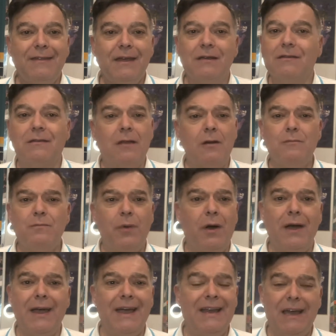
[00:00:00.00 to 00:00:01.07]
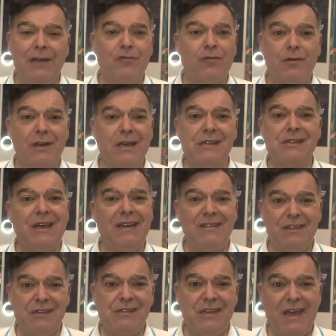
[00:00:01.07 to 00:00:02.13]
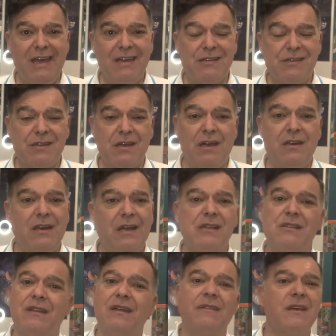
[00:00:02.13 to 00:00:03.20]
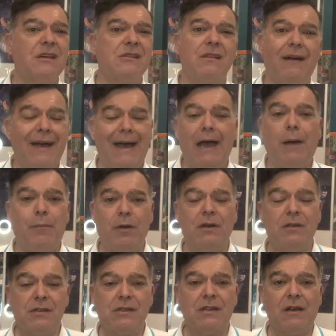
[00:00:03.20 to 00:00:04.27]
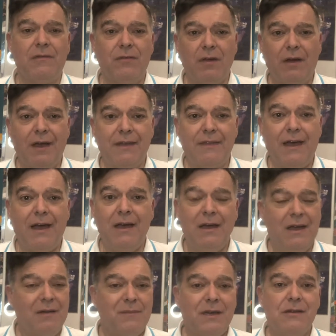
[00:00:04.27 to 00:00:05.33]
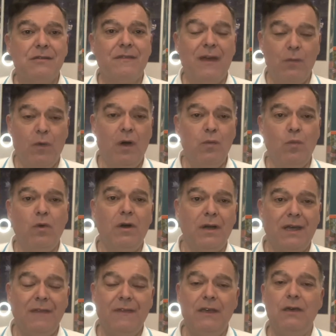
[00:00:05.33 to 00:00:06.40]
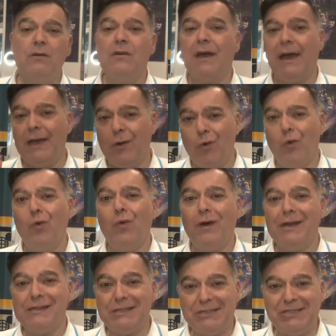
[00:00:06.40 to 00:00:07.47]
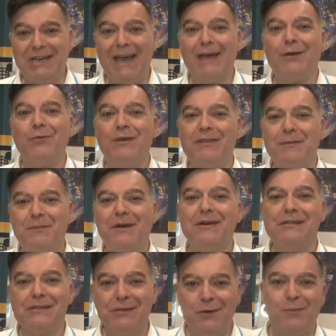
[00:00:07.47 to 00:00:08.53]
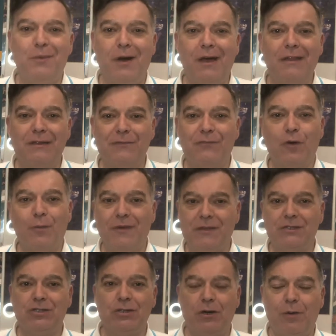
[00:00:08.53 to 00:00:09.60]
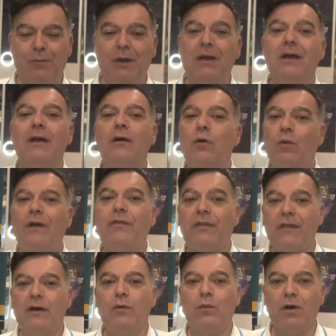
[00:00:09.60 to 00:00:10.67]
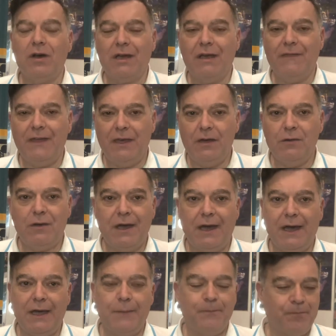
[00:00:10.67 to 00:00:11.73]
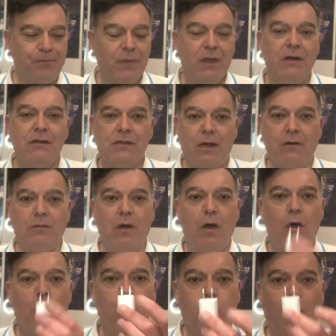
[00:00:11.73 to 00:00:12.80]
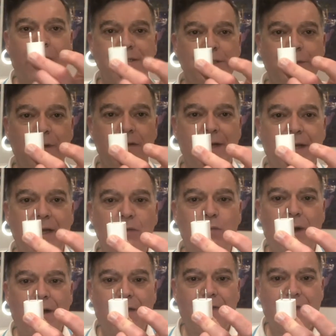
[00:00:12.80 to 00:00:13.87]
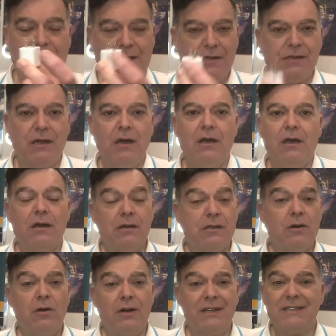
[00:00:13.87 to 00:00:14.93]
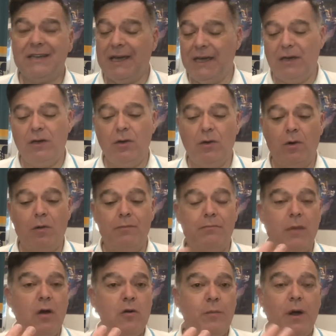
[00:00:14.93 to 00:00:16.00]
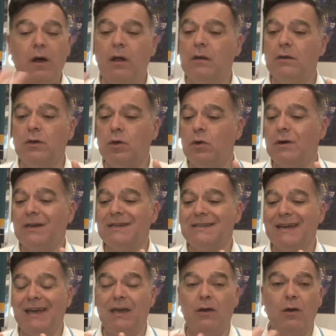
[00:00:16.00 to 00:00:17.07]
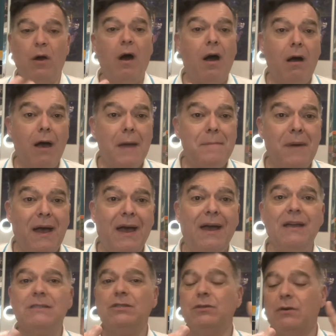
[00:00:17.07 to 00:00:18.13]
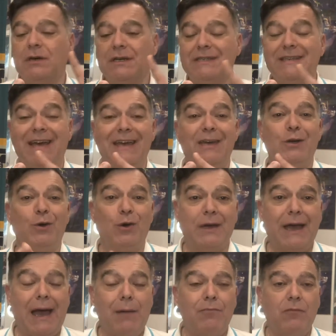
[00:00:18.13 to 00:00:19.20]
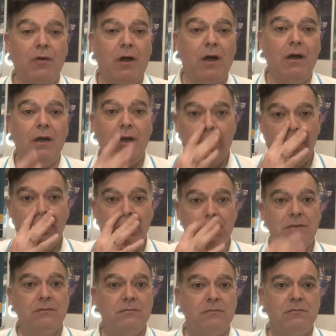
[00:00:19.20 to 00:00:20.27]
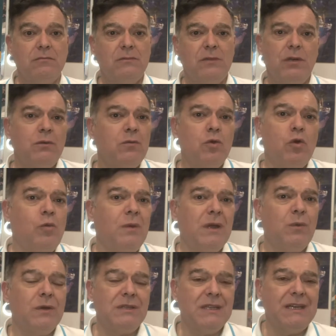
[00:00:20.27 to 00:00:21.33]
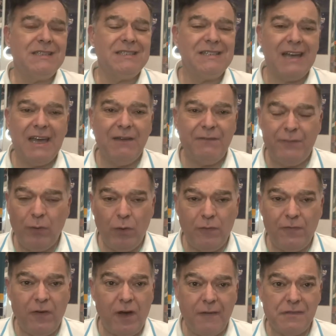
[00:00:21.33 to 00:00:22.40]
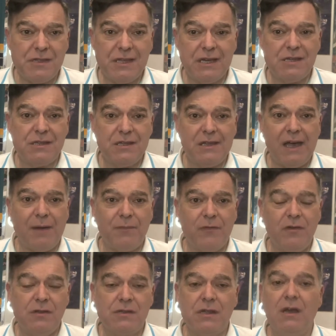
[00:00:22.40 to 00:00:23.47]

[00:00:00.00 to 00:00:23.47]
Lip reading: don't buy electronics in the States unless they're things like Apple and stuff like that, because they won't work in the UK. Always check with the person you're buying them from in the shop whether they'll work in the UK. So why do you only need one of these? Because you're going to take your mobile, you're going to take your iPad, you're going to take your camera. You normally would need to take 4, 5, 6 adapters.